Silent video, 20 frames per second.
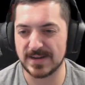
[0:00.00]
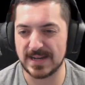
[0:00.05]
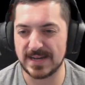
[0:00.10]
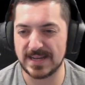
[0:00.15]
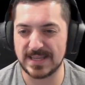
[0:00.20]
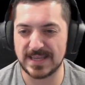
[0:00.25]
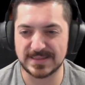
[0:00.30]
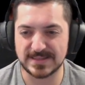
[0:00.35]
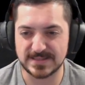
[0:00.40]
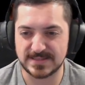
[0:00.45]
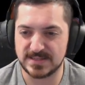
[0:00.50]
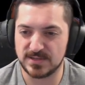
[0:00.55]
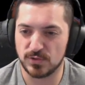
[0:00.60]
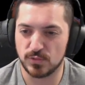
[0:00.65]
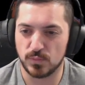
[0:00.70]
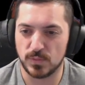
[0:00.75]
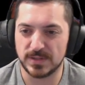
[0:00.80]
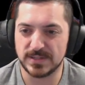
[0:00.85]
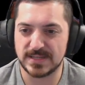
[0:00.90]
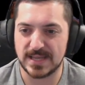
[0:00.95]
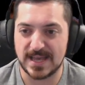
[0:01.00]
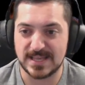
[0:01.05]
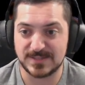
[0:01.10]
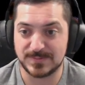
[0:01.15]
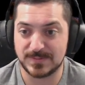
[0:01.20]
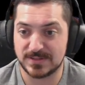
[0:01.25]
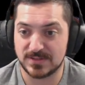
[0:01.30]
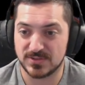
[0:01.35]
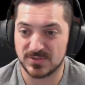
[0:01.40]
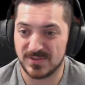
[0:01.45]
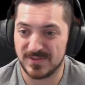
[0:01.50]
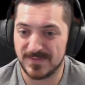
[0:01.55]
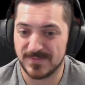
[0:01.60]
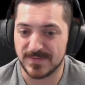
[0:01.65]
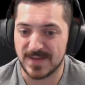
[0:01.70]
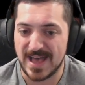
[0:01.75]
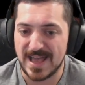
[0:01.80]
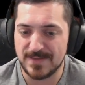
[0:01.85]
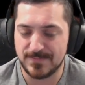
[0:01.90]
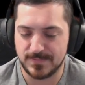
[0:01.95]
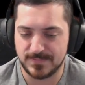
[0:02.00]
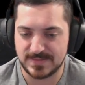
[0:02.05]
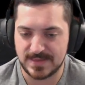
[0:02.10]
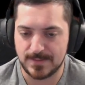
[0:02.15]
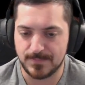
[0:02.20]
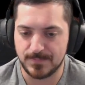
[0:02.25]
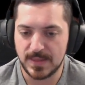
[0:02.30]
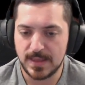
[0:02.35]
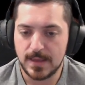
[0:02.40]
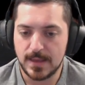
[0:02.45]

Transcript: I didn't get the tier 1 guys, but there's only 5 of them.